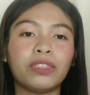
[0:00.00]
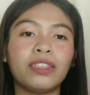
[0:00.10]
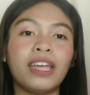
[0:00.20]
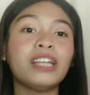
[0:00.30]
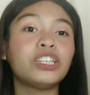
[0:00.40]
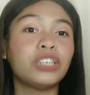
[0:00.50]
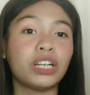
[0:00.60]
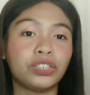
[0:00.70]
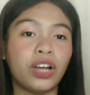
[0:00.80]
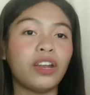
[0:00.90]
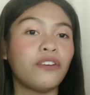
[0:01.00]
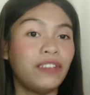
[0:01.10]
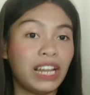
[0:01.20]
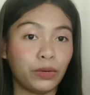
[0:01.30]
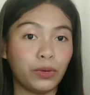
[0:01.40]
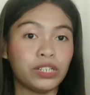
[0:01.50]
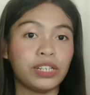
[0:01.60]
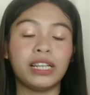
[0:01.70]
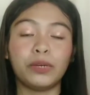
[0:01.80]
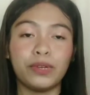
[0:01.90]
the introduction of language and
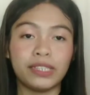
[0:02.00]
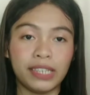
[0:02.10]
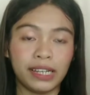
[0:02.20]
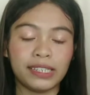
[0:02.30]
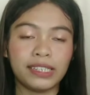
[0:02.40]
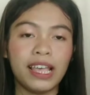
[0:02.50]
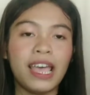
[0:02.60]
linguistics.